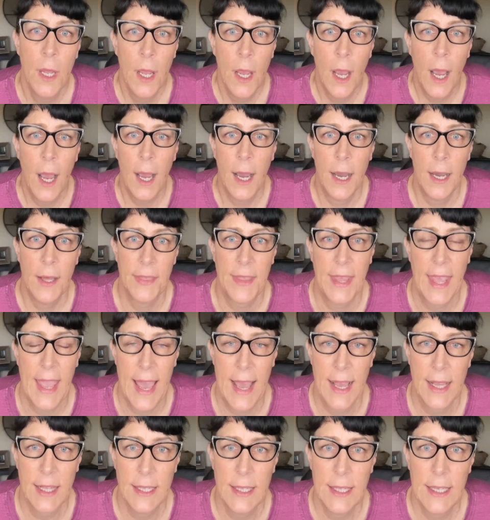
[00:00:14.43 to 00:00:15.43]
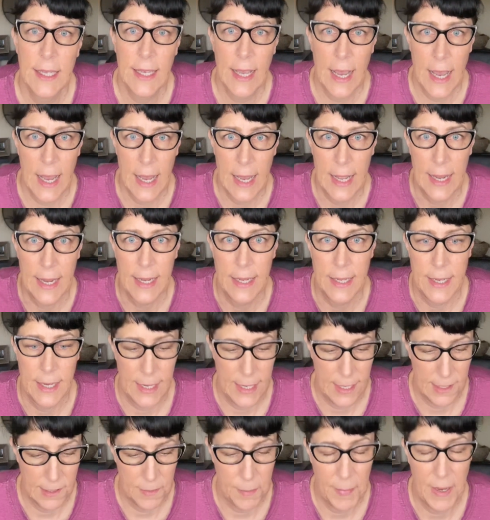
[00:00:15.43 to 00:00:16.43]
The Ackley guide
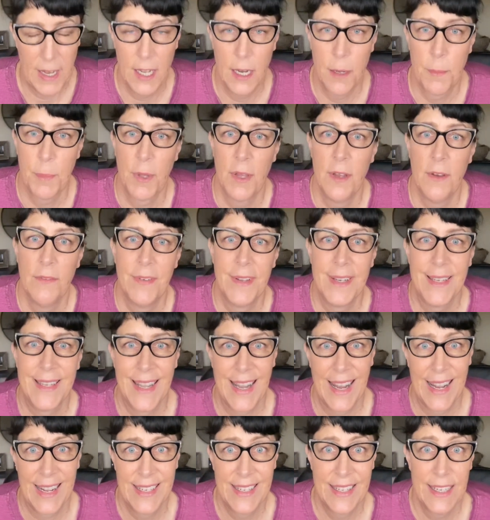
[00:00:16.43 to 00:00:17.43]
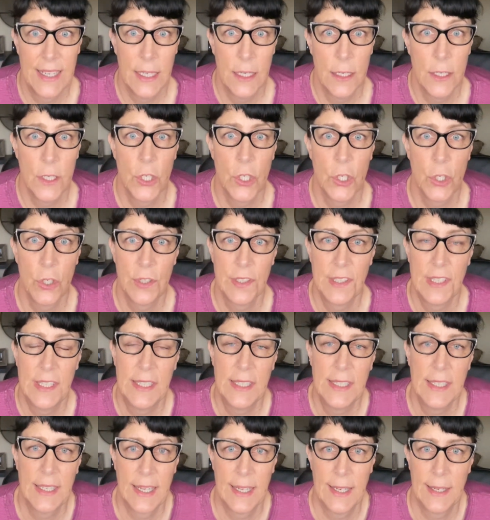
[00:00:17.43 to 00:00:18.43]
is made up of NANDA
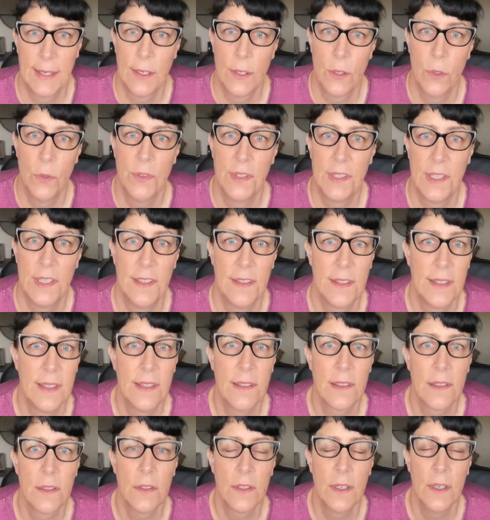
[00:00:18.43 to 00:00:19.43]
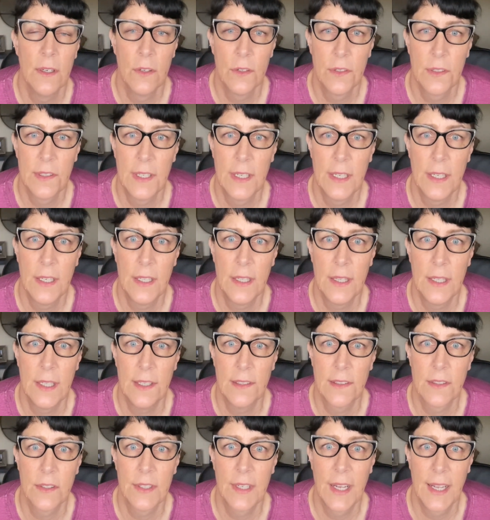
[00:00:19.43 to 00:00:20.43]
nursing diagnoses. These
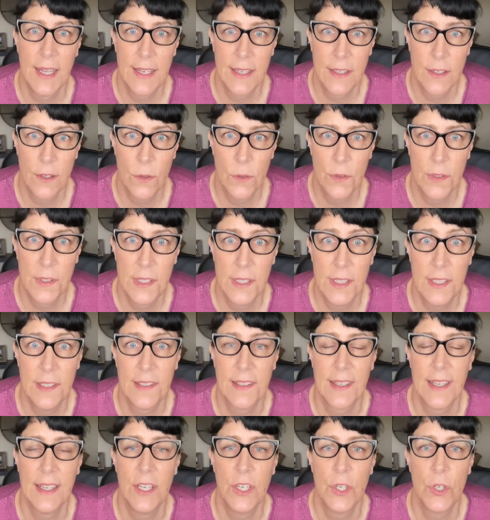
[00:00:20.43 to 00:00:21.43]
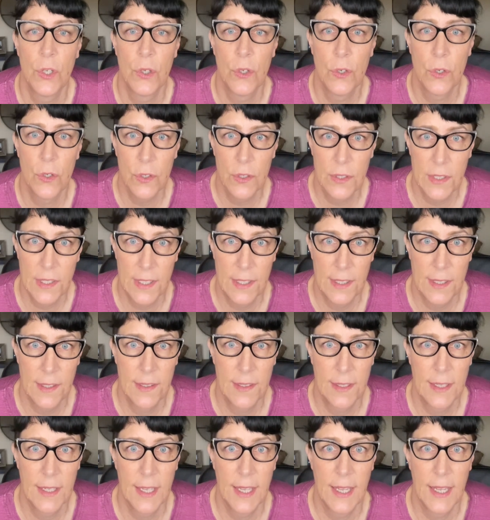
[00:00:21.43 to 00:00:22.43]
are diagnoses that
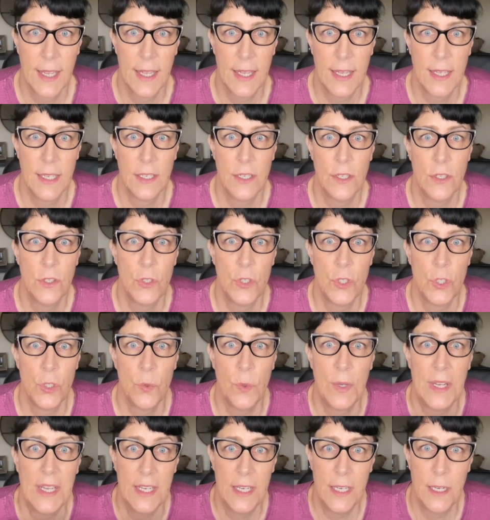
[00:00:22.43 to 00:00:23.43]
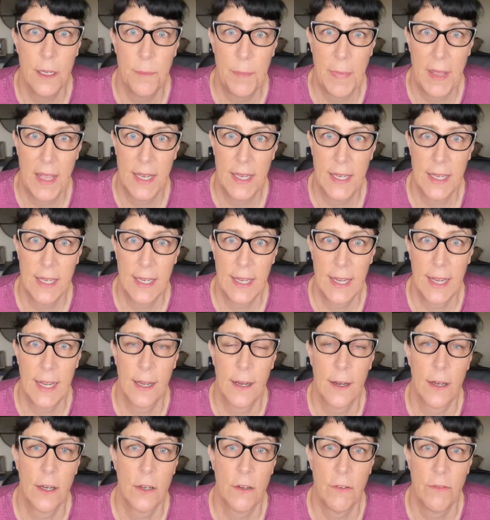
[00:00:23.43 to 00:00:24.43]
nurses can do independent
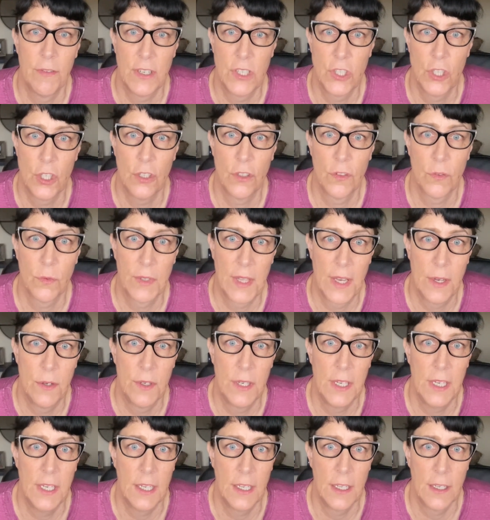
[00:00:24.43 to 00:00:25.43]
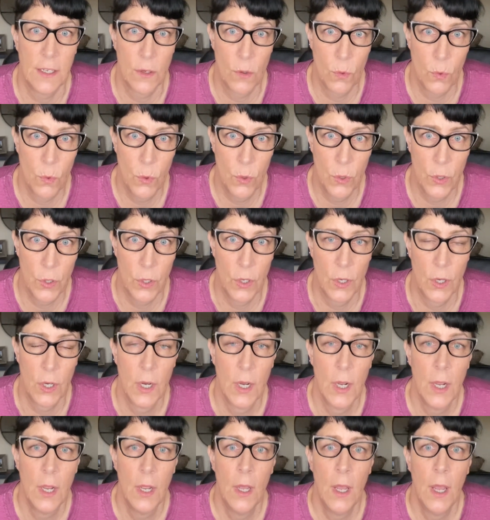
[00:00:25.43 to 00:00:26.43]
care interventions without needing an order.
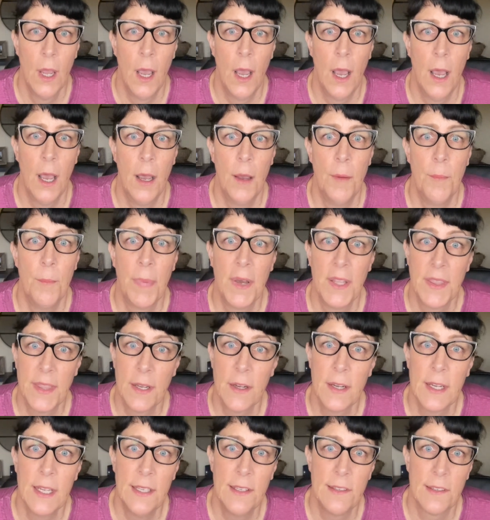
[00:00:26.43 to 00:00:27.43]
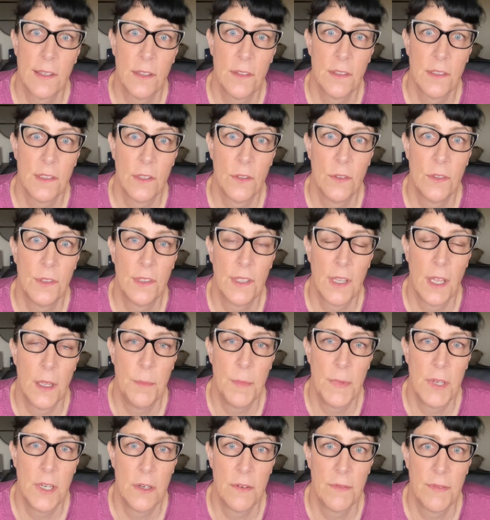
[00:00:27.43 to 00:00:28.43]
But there is also
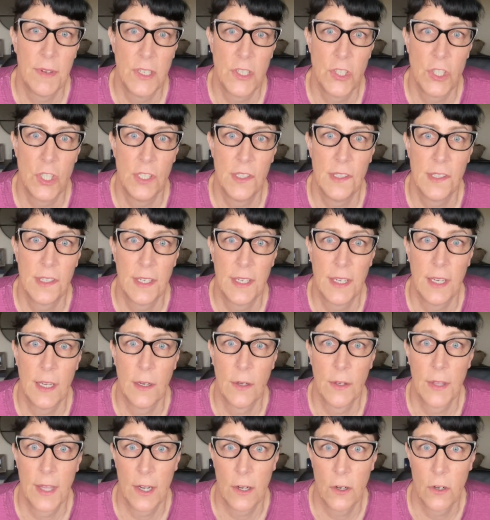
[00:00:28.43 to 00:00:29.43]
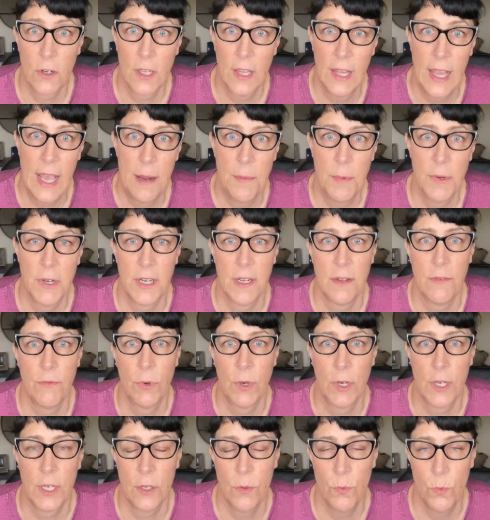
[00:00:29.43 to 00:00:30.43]
some interventions in here that are collaborative
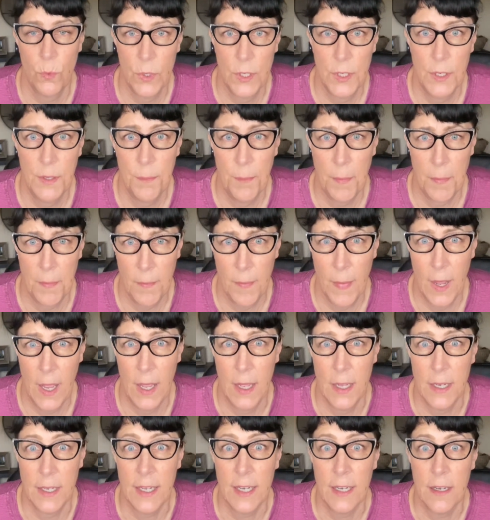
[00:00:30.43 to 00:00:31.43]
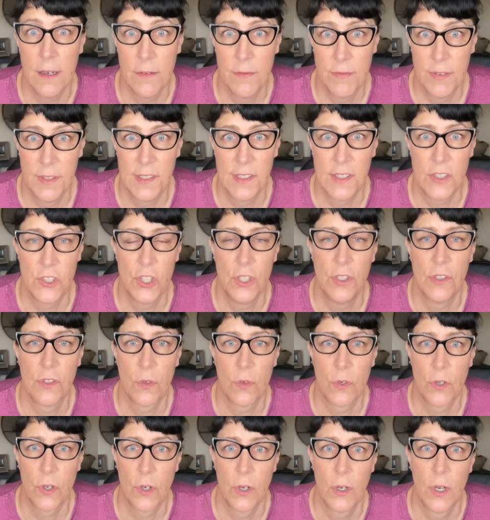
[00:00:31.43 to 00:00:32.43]
where you would need a physician's
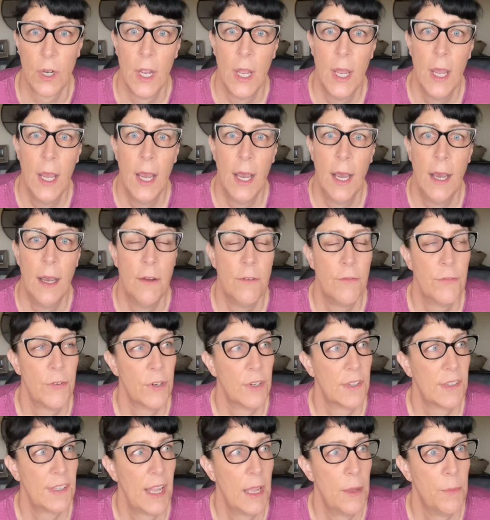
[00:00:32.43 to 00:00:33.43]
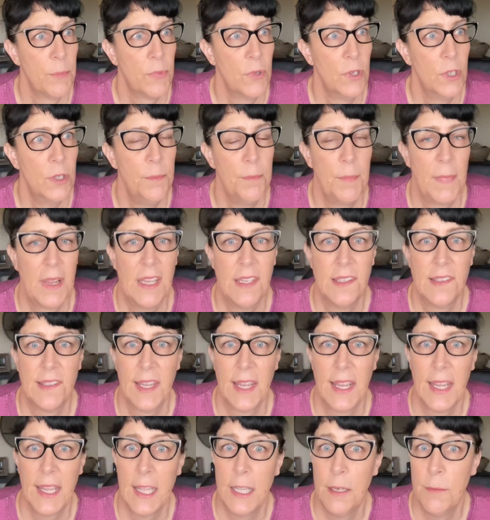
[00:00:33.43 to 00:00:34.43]
order. For example, it may
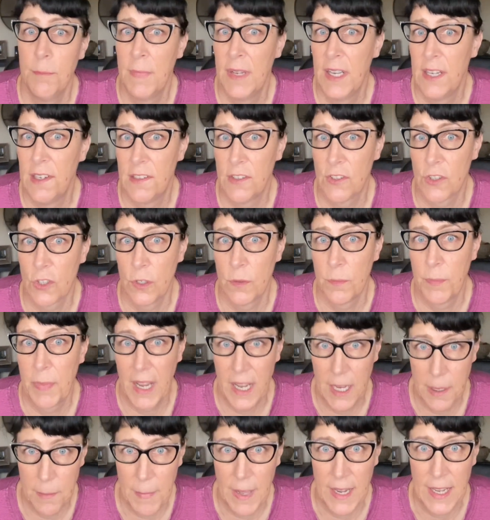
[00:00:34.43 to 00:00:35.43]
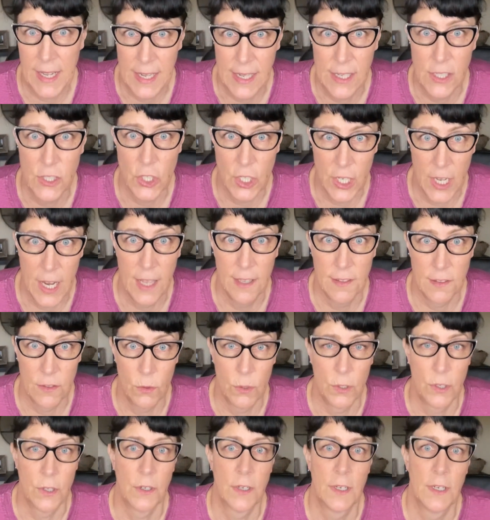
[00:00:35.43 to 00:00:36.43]
say administer pain medication as
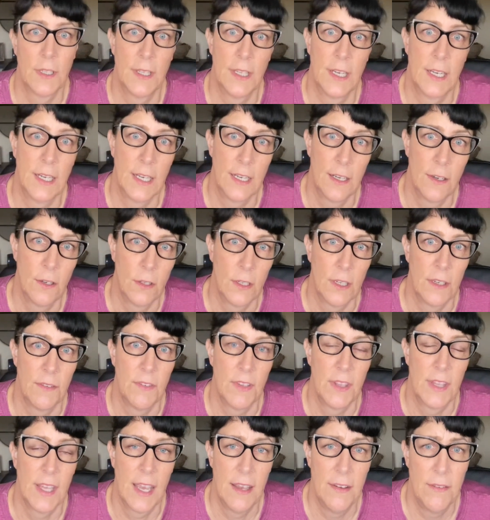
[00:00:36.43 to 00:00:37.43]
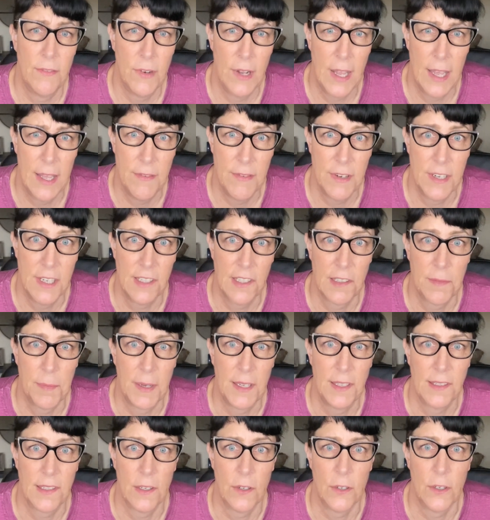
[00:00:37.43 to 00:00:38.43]
ordered, and then it'll give you the evidence
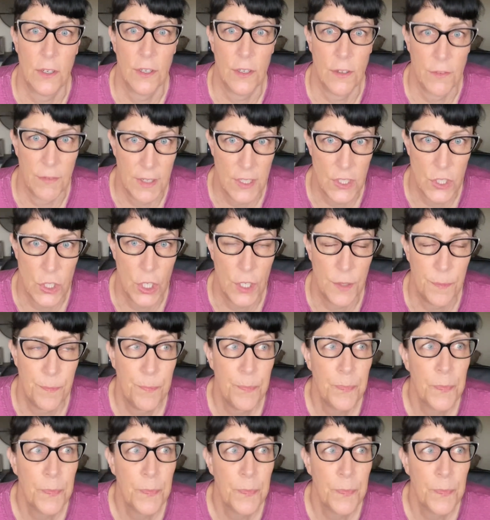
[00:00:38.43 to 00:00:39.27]
based on your intervention.